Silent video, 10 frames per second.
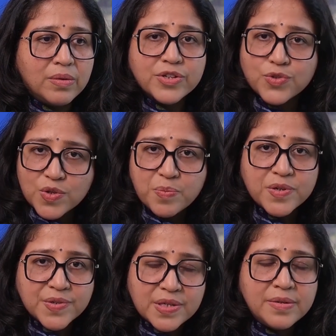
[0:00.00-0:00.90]
resource
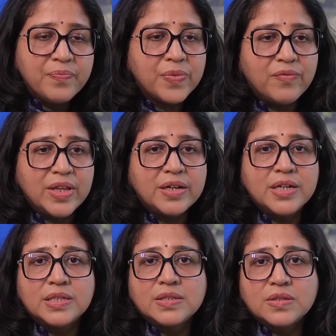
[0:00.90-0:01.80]
person, whether
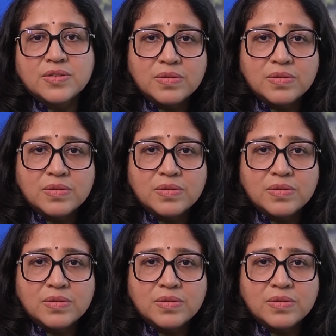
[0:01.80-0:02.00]
it is